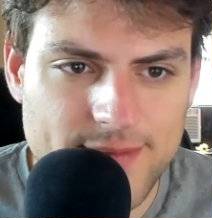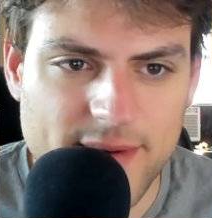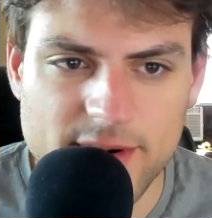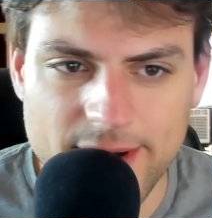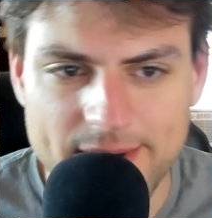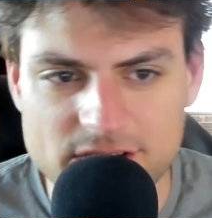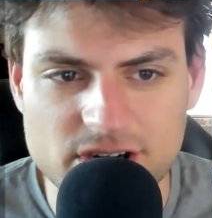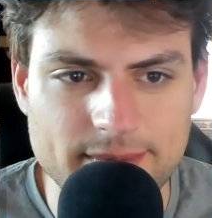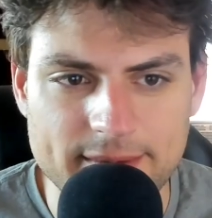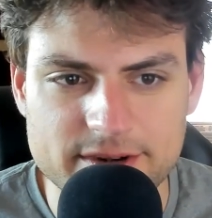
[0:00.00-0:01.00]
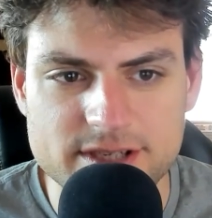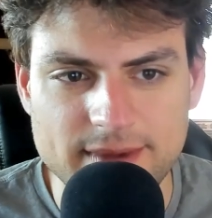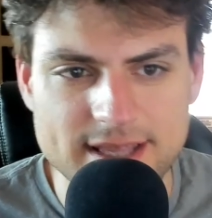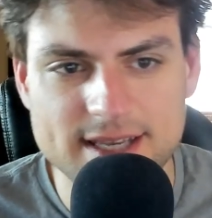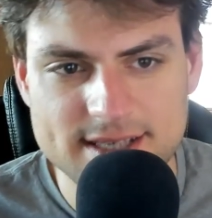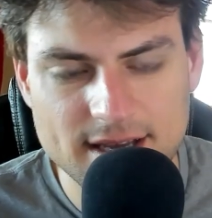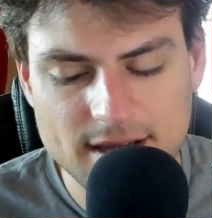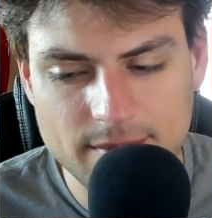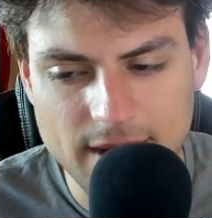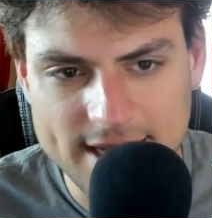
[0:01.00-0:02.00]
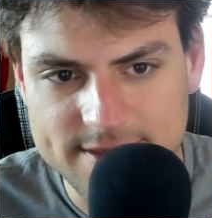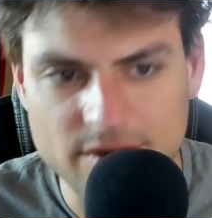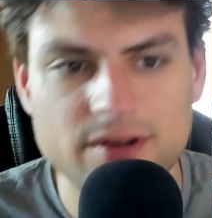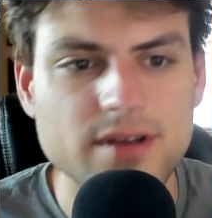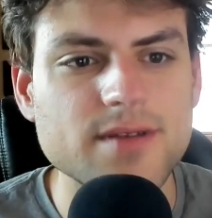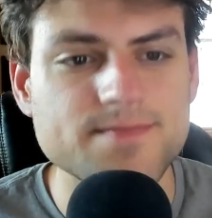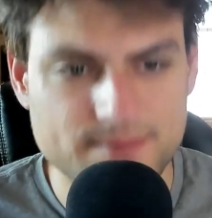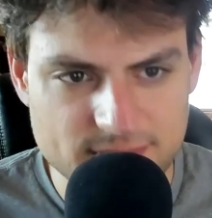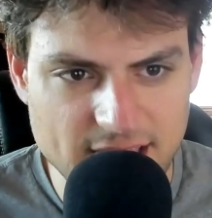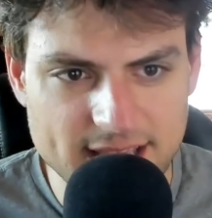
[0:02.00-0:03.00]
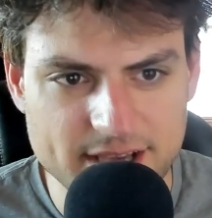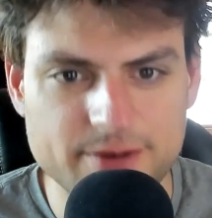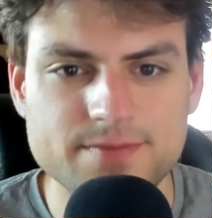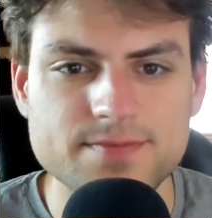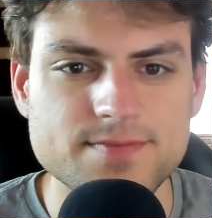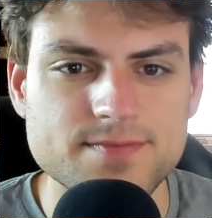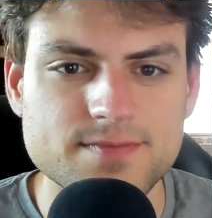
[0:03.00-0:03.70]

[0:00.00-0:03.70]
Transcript: member. My Patreon members make this possible. Thank you.